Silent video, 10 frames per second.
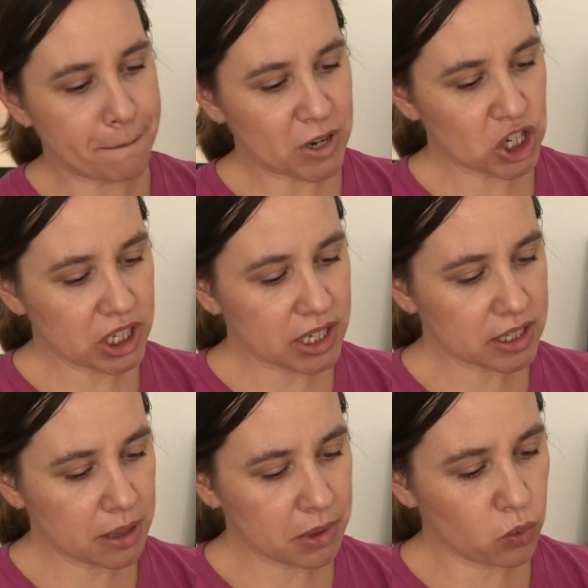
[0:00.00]
She does
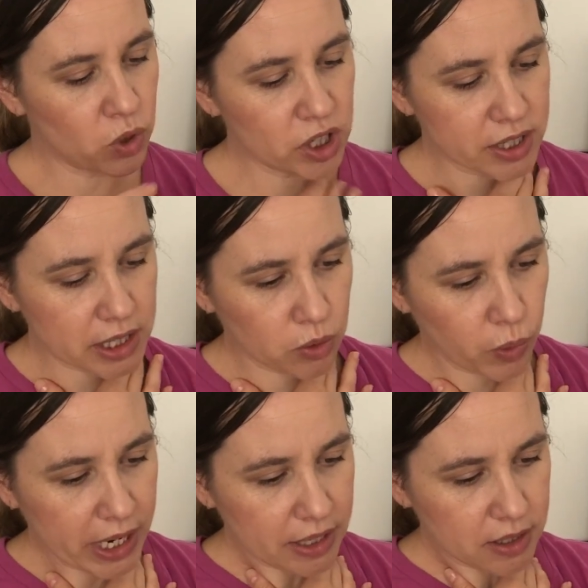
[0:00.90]
them in worsted
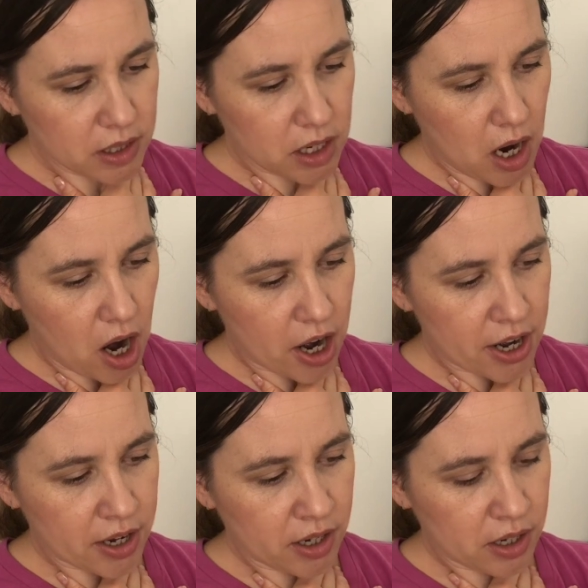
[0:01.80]
weight yarn.